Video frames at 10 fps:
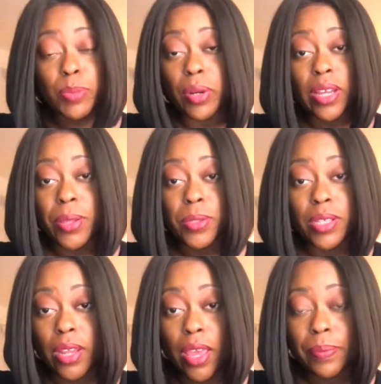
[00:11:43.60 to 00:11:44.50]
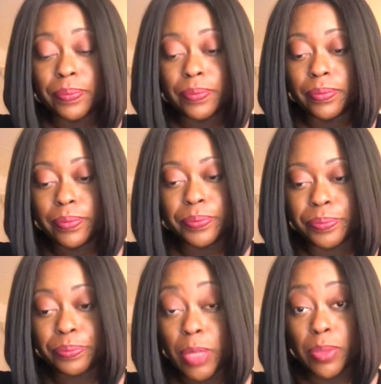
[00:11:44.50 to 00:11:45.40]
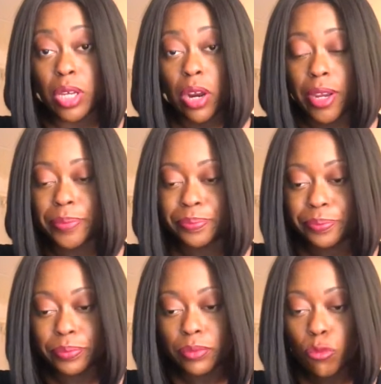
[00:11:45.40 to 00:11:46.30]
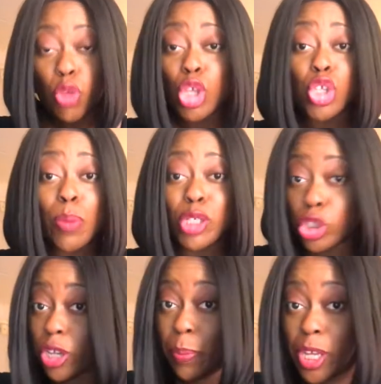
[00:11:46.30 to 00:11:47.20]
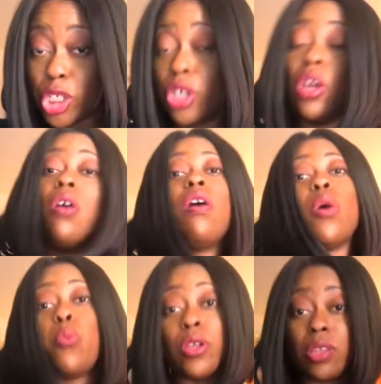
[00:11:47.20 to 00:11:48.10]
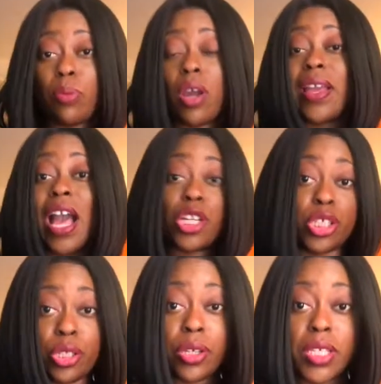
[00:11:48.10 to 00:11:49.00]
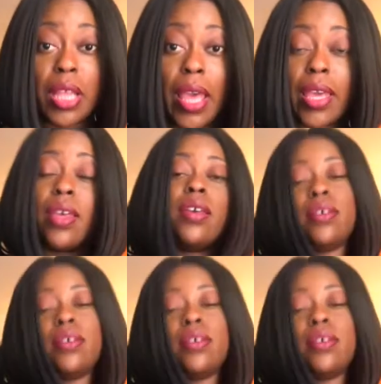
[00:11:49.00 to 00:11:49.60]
pronounce the name. I'm sorry. So I'm gonna show you a picture of what the product actually looks like.